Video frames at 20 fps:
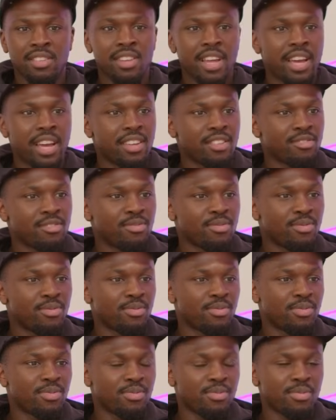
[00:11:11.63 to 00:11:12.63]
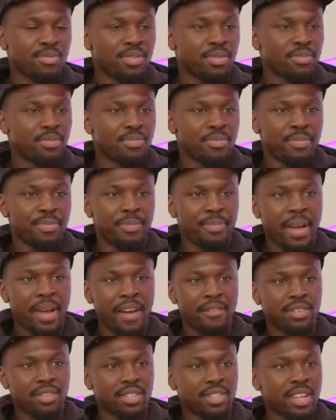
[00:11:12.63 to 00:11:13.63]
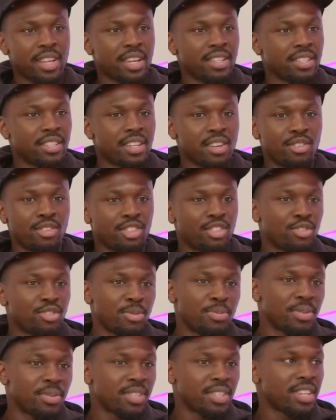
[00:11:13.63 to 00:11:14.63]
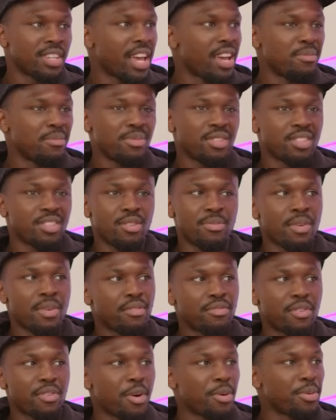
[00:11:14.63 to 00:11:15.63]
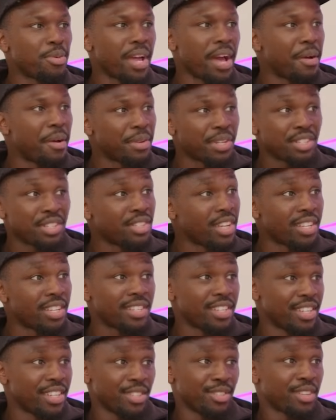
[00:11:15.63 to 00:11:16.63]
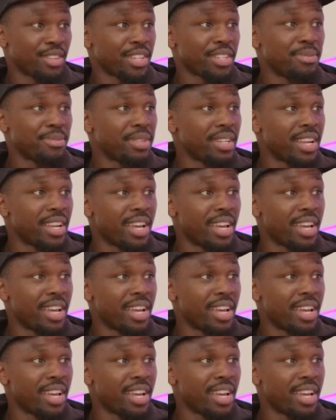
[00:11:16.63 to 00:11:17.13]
like other stags and they got strippers and that. I'm just on my phone. Like it doesn't interest me. Like,